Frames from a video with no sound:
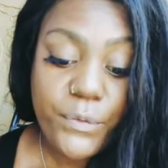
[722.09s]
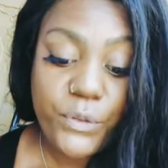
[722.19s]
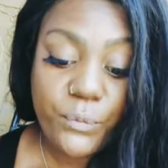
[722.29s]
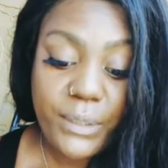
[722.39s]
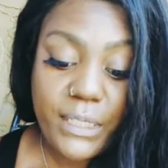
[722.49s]

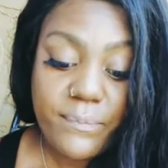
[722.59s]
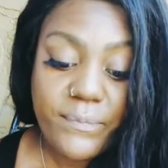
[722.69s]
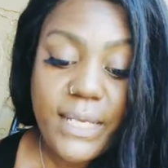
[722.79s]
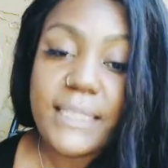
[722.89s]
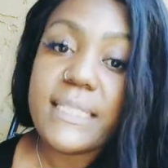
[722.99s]
3,
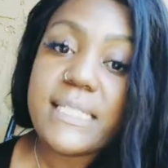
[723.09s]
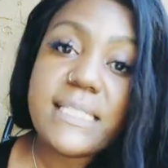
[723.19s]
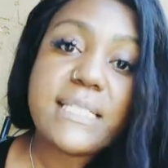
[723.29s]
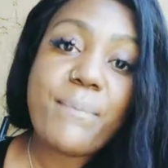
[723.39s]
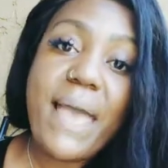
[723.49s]

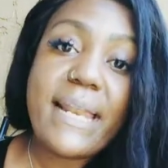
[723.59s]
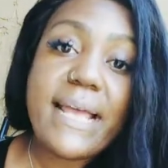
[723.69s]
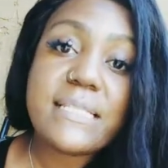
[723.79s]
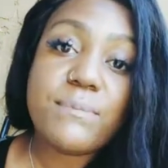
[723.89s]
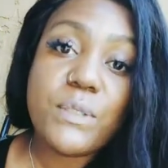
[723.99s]
listen to
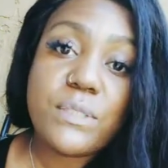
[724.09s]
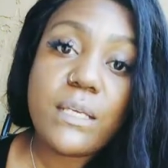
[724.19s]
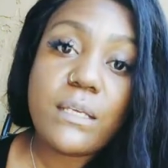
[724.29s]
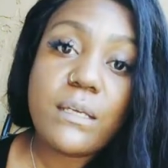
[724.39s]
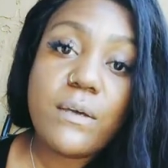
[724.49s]
badass music.